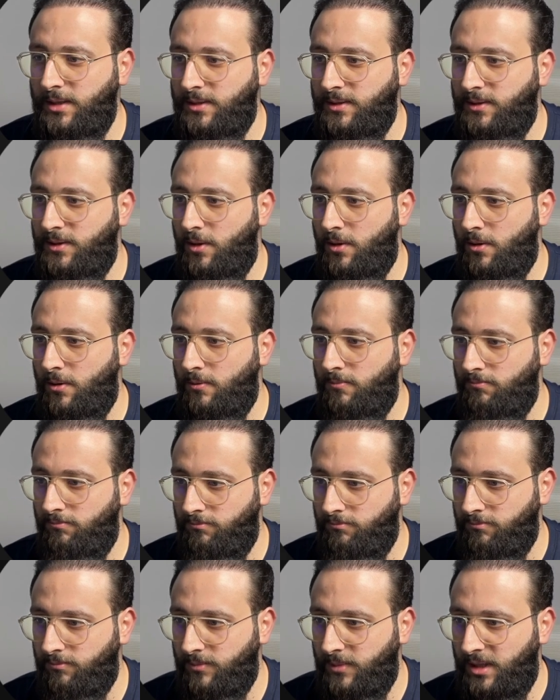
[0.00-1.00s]
So
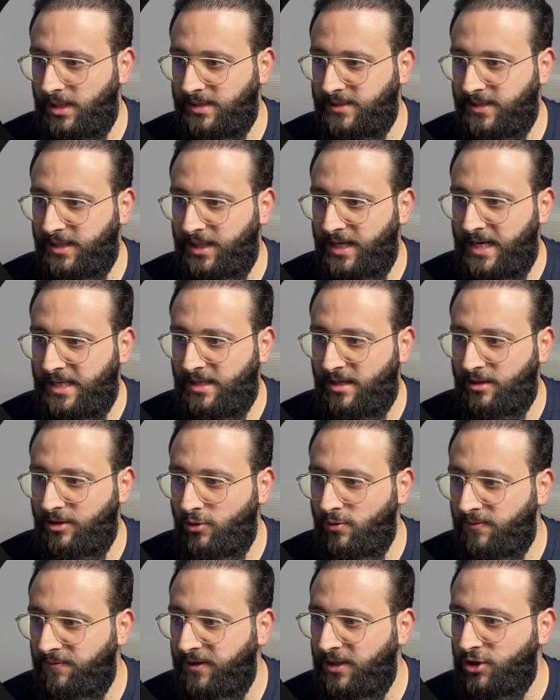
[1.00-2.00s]
let's create a
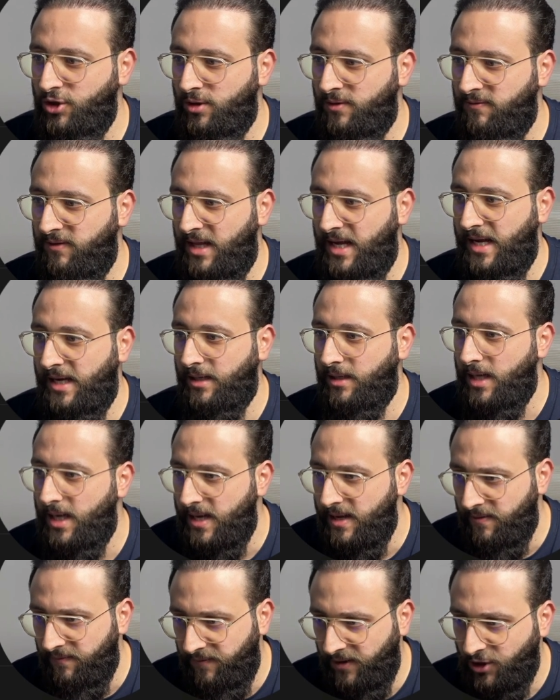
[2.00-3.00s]
new feature flag.
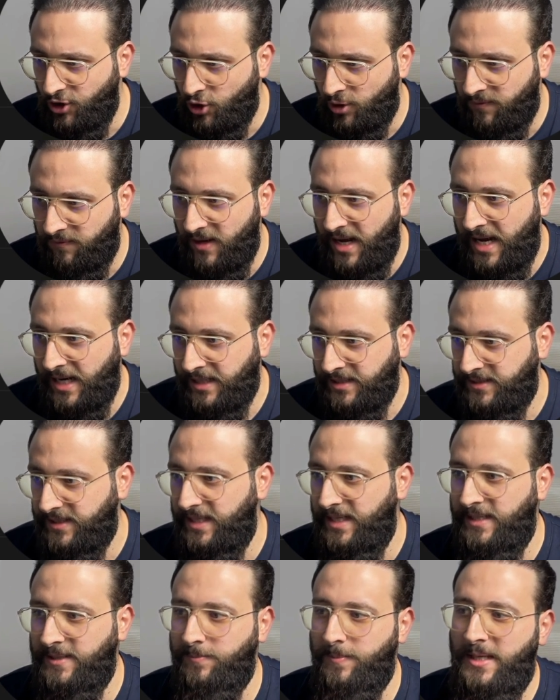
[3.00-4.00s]
Feature flag is,
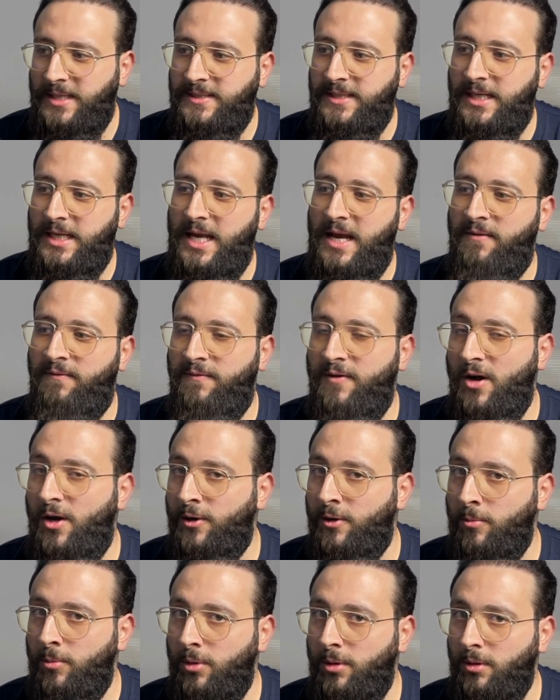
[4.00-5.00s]
is basically a
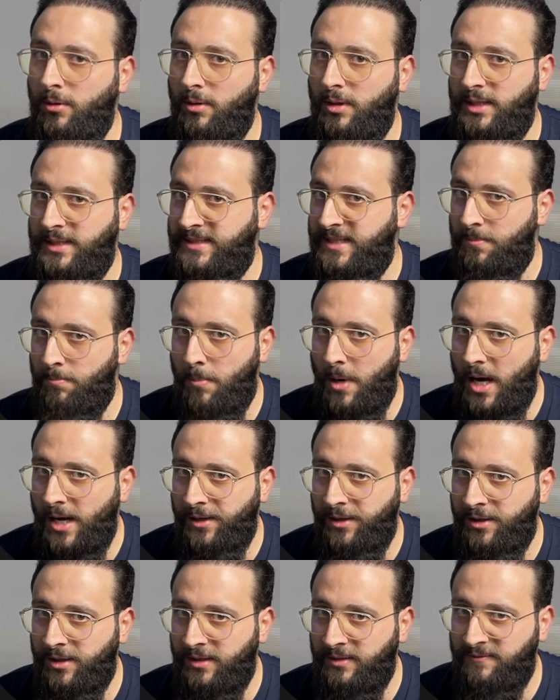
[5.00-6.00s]
variable. It's a
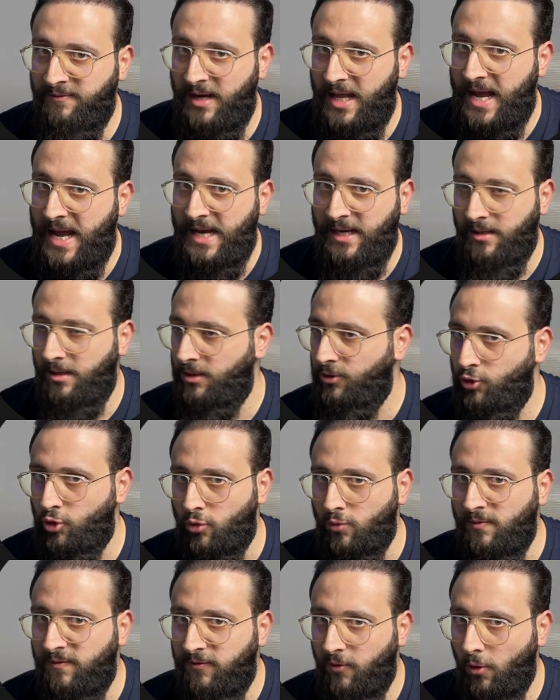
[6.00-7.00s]
binary flag,
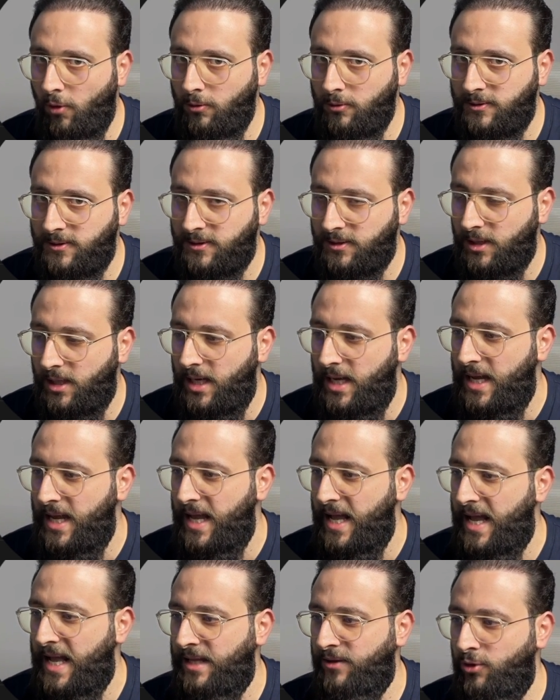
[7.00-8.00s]
true, false,
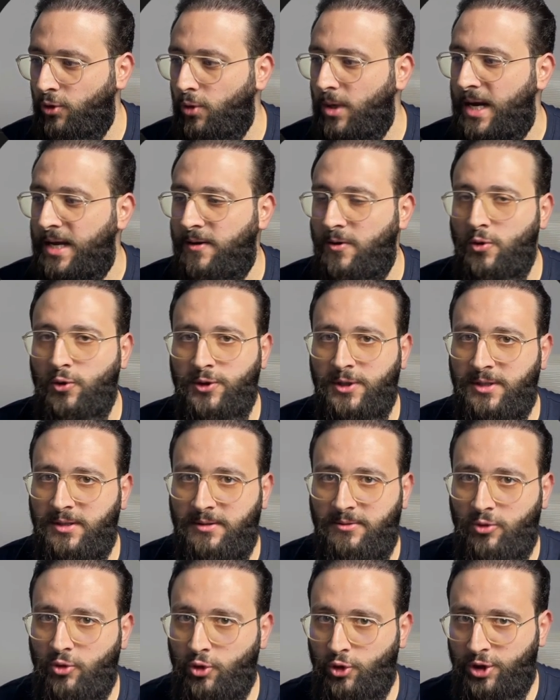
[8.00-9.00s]
and you can use it
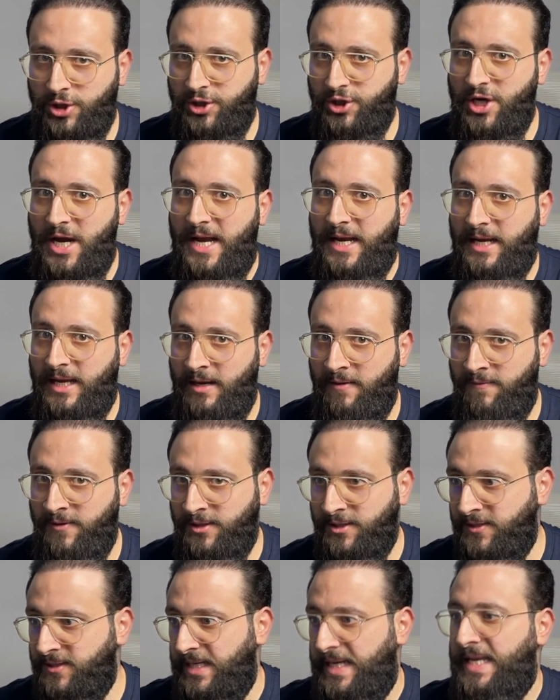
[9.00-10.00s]
to check if
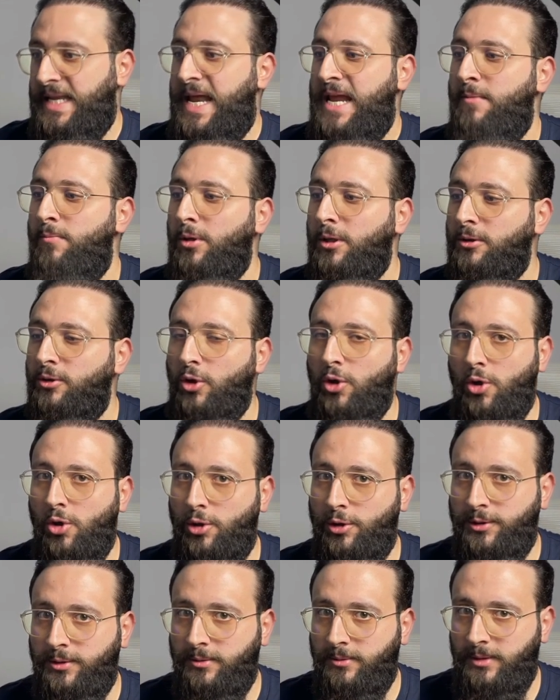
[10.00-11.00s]
it is enabled
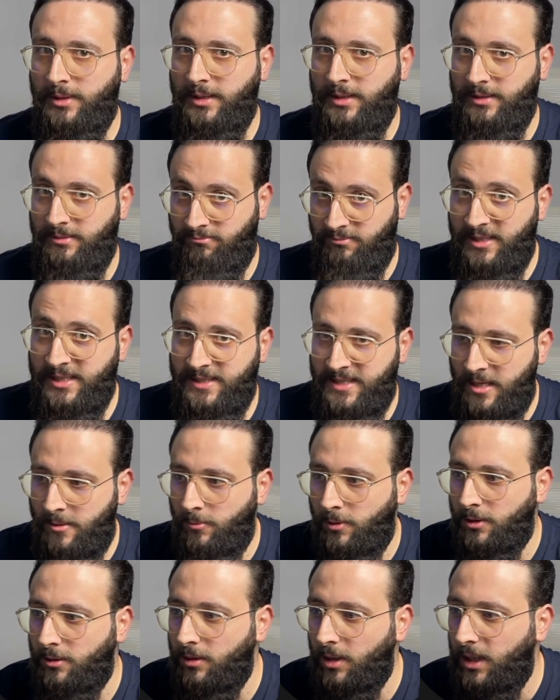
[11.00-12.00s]
or
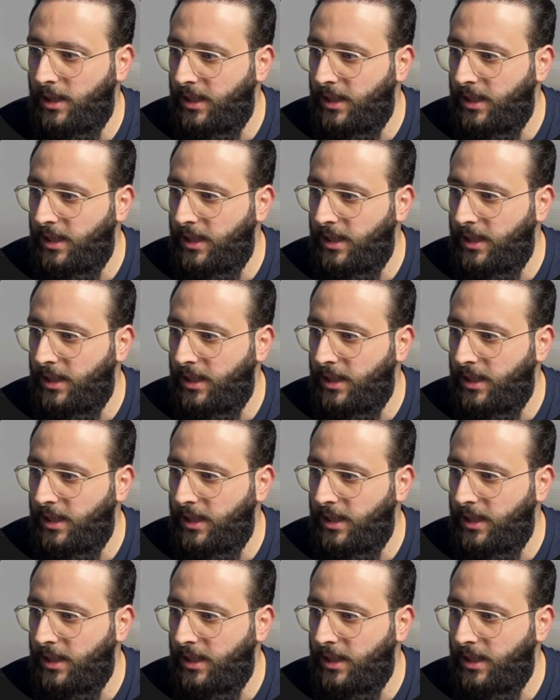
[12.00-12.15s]
disabled.